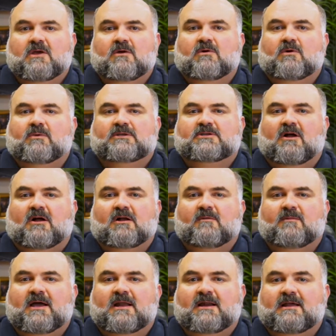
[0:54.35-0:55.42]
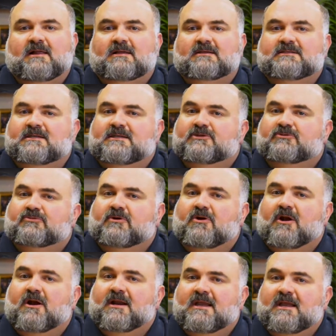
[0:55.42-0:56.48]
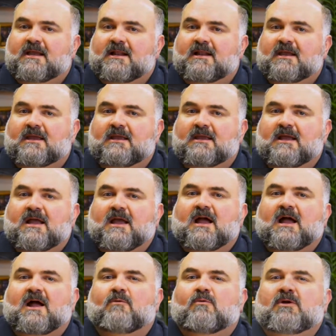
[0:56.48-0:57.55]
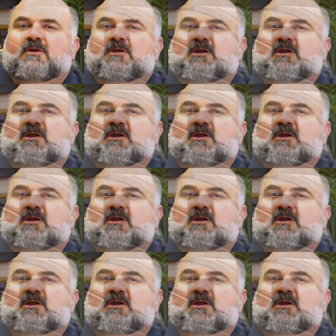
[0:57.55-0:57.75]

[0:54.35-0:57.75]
When we talk about an LLC disregarded entity, I want you